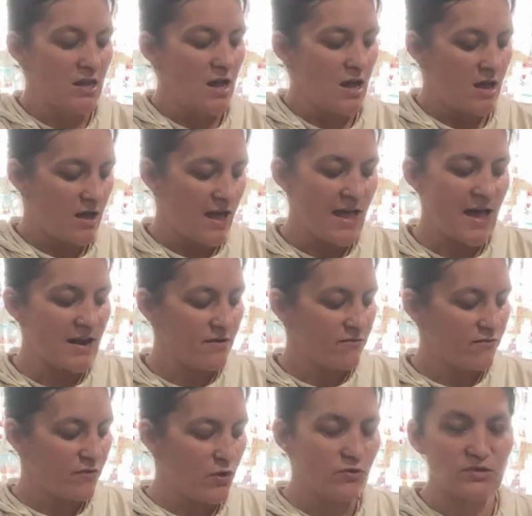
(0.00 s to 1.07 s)
I had it
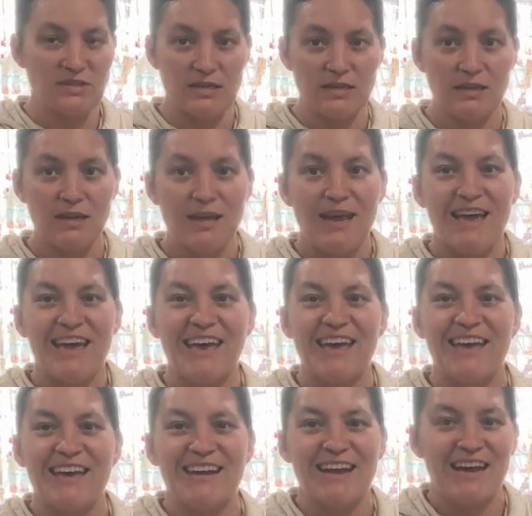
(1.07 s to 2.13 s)
frozen
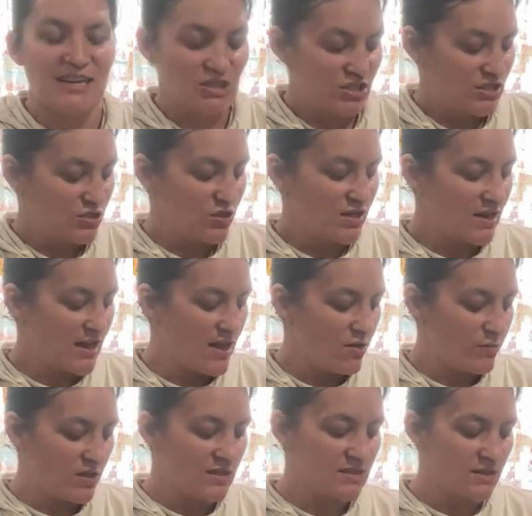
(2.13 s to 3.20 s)
and I just took it out
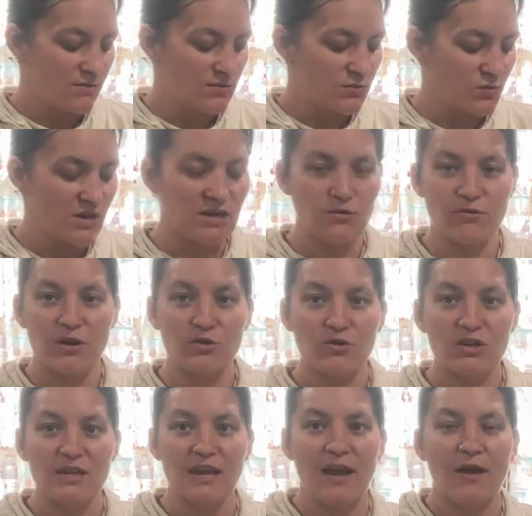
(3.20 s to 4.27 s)
because I was ready to render
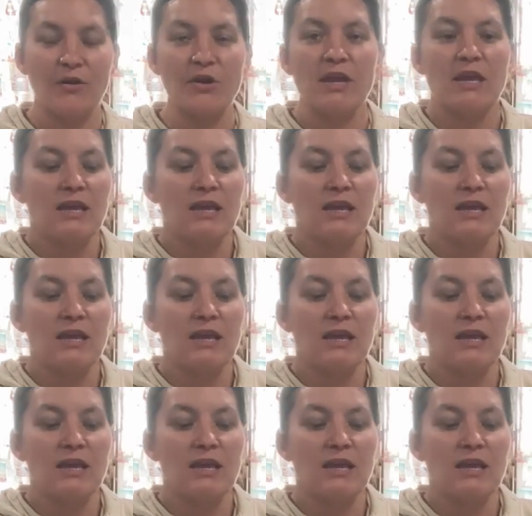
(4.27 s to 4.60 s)
it down.